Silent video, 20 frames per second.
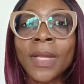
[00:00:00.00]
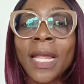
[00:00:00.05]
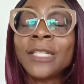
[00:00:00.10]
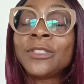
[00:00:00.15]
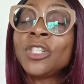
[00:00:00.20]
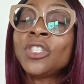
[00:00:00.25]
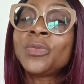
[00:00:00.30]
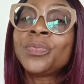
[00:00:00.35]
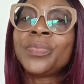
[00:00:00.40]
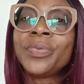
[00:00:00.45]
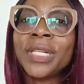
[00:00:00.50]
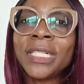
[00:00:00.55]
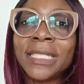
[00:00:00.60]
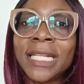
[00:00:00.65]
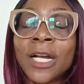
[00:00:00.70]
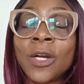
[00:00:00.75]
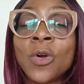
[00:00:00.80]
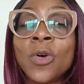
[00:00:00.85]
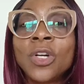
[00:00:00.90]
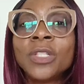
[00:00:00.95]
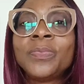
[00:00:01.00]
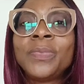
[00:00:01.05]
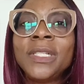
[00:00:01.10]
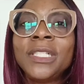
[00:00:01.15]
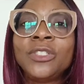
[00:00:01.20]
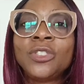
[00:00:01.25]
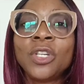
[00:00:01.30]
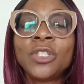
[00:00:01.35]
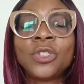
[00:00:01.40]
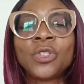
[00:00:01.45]
I just prayed that God,
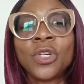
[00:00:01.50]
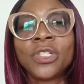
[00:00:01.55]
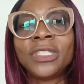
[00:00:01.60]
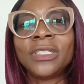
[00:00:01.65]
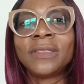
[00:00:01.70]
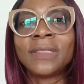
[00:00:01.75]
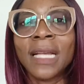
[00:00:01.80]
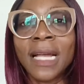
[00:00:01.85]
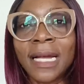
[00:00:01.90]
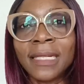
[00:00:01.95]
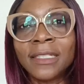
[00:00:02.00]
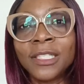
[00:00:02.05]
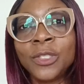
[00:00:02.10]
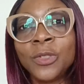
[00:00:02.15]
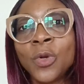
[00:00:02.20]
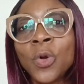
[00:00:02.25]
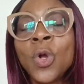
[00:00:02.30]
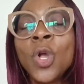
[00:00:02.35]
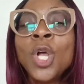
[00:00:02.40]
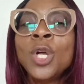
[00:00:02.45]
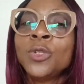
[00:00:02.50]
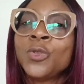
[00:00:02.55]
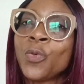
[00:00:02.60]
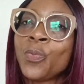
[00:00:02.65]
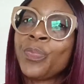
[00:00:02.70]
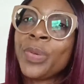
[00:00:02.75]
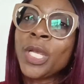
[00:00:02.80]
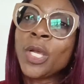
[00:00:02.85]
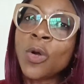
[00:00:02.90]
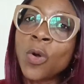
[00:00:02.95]
please just touch his heart, you know,
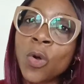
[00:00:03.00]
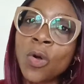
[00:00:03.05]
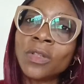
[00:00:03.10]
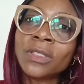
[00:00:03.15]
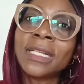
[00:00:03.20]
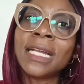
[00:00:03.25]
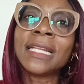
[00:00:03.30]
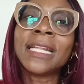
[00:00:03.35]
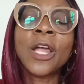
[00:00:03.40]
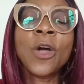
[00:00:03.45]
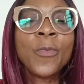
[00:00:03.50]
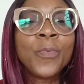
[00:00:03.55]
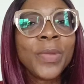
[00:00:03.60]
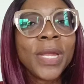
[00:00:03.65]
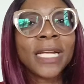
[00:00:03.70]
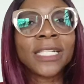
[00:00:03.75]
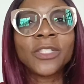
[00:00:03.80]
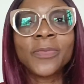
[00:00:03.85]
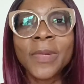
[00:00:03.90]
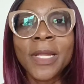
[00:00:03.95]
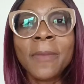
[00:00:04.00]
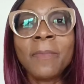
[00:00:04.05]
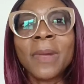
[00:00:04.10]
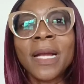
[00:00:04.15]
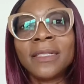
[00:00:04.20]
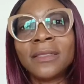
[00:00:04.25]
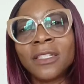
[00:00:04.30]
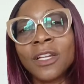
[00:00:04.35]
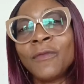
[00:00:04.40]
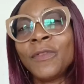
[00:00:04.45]
to pick calls and help me explain
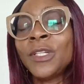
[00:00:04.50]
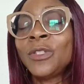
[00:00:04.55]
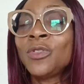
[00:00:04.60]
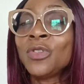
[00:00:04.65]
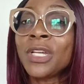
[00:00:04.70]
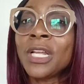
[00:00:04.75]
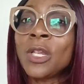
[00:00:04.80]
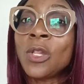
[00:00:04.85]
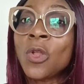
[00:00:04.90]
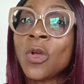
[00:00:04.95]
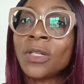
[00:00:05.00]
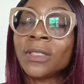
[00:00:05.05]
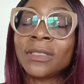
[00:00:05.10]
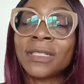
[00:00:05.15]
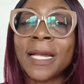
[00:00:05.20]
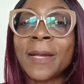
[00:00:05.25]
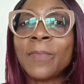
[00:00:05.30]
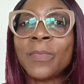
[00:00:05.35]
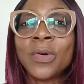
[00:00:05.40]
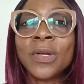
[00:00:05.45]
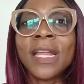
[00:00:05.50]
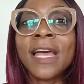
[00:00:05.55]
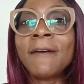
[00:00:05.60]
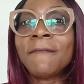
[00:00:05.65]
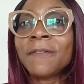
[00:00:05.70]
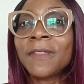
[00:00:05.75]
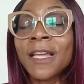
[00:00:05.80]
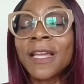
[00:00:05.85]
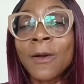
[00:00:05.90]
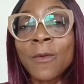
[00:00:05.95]
myself. It took a long time, but
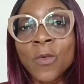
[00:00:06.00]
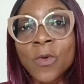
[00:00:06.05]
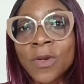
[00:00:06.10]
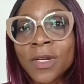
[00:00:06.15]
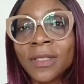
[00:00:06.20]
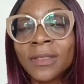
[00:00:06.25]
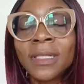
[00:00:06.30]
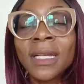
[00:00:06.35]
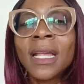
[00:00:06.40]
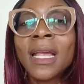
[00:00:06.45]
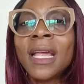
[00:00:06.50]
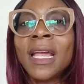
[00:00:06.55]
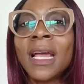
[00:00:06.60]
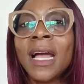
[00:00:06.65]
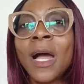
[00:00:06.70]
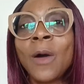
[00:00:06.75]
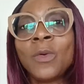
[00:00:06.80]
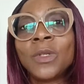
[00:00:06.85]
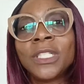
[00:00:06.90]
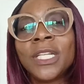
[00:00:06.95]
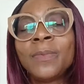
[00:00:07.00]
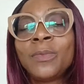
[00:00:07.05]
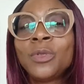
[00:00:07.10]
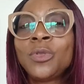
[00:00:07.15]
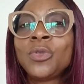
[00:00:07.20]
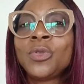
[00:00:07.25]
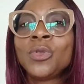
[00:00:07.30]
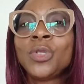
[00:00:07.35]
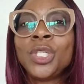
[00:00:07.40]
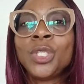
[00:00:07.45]
afterwards, I was able
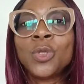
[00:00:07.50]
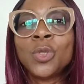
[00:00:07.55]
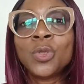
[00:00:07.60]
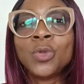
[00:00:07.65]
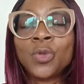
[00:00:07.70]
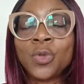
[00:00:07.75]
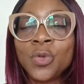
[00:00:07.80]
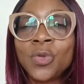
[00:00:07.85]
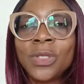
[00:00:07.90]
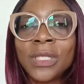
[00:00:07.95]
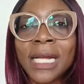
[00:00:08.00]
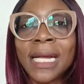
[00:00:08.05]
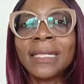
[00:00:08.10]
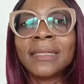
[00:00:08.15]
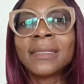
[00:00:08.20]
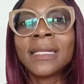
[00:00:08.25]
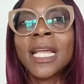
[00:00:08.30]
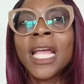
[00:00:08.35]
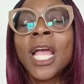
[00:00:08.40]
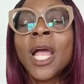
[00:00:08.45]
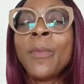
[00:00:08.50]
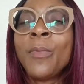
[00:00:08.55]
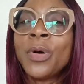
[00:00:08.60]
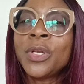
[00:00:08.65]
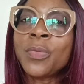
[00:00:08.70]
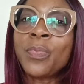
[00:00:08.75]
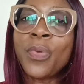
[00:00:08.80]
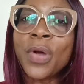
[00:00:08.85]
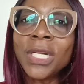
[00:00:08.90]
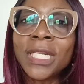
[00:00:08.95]
to, you know, do that. But
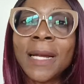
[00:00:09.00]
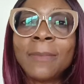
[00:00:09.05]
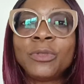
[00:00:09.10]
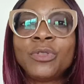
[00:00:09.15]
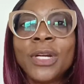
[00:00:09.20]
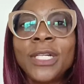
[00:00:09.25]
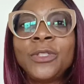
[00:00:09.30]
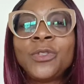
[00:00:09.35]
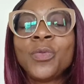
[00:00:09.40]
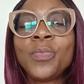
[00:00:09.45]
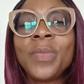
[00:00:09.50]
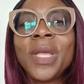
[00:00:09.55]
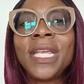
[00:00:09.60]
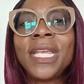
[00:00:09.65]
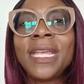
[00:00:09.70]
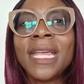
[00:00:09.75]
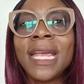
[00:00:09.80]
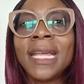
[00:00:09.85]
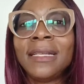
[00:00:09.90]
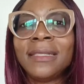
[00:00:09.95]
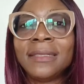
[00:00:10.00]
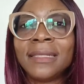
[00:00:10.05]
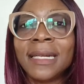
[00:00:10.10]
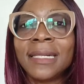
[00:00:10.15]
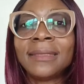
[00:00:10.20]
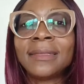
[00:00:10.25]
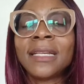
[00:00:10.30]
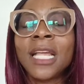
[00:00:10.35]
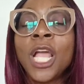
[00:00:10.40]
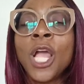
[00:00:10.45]
the point I'm trying to make here is
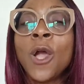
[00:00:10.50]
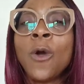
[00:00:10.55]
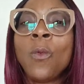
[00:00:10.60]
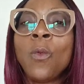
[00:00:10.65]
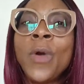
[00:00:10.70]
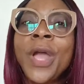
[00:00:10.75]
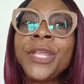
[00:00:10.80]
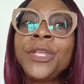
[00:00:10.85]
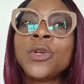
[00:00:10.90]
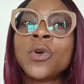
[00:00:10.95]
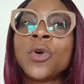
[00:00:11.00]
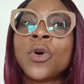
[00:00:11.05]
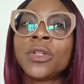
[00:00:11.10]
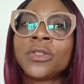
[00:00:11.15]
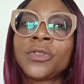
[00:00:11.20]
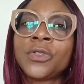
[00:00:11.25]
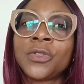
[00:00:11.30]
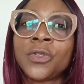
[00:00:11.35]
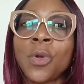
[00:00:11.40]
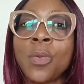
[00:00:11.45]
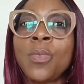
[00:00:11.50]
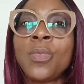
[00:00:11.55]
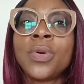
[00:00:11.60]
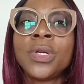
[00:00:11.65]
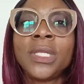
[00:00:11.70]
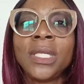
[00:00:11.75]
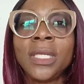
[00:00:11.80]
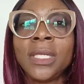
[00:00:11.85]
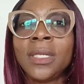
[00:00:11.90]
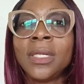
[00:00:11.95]
that when you hurt
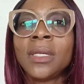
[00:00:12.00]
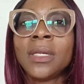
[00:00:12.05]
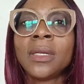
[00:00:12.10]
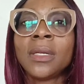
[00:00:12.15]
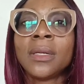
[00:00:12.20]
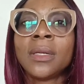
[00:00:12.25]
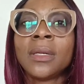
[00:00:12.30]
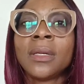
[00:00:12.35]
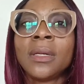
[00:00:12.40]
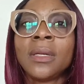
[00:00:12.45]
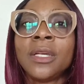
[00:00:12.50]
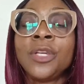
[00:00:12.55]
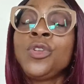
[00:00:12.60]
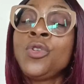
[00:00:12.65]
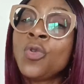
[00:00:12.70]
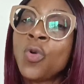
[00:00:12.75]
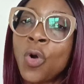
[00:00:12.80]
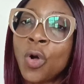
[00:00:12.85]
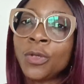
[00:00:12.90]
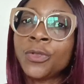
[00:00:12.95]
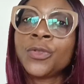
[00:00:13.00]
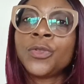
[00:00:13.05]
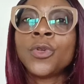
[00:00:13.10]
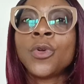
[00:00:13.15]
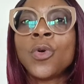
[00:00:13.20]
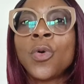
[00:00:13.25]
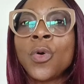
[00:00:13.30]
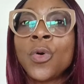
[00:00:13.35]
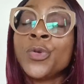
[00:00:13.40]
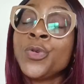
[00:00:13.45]
somebody, you
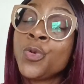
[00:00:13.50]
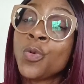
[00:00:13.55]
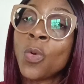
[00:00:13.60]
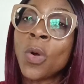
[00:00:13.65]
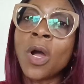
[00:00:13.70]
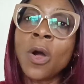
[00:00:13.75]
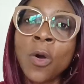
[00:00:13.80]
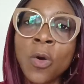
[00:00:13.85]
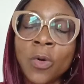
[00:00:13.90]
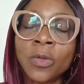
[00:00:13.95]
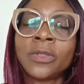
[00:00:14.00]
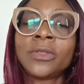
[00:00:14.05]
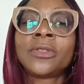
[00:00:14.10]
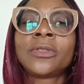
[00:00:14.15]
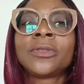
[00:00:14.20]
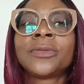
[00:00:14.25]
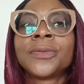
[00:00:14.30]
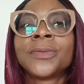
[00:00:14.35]
are hurt.